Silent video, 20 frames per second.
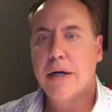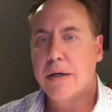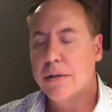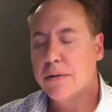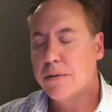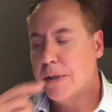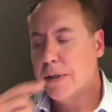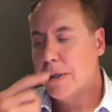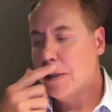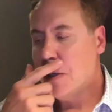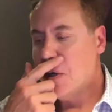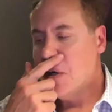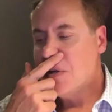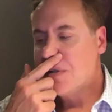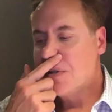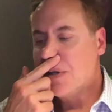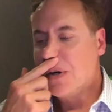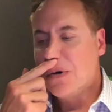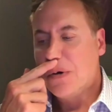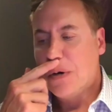yeah, great.
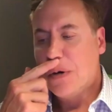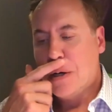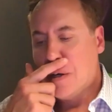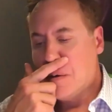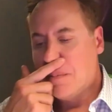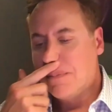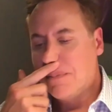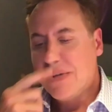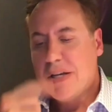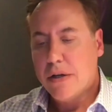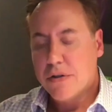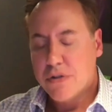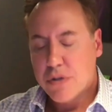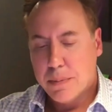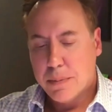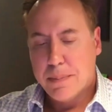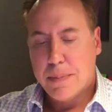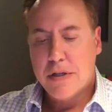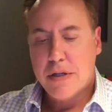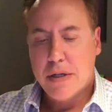So yeah,
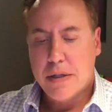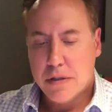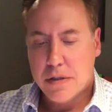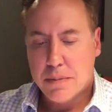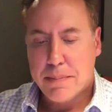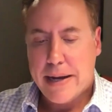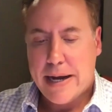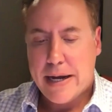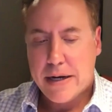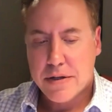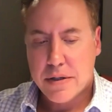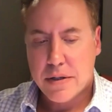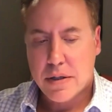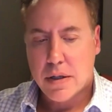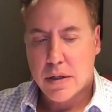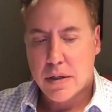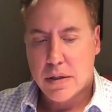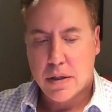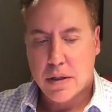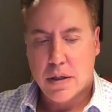so then back to
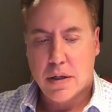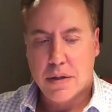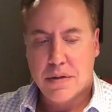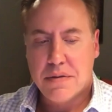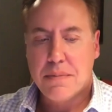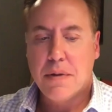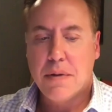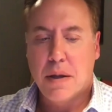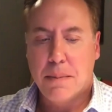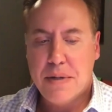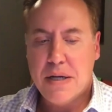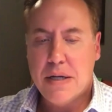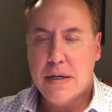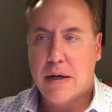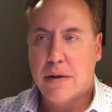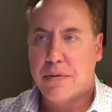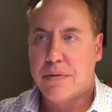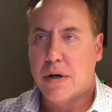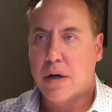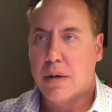the
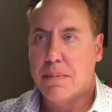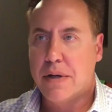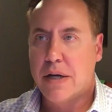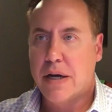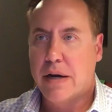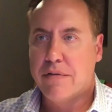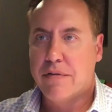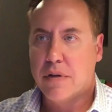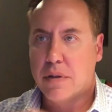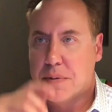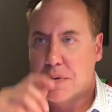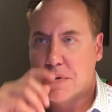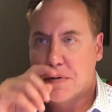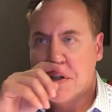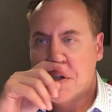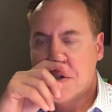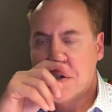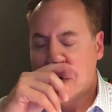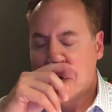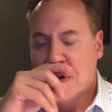penile therapy after the
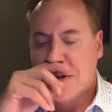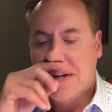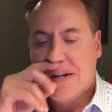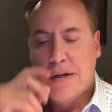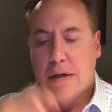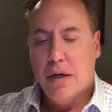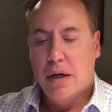procedure.